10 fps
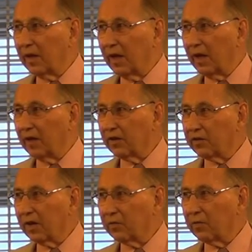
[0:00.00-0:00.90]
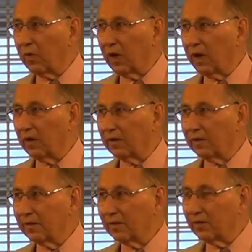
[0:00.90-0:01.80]
and attempt while
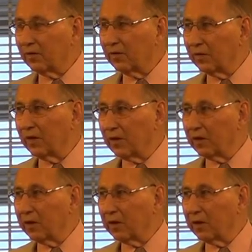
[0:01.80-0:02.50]
they're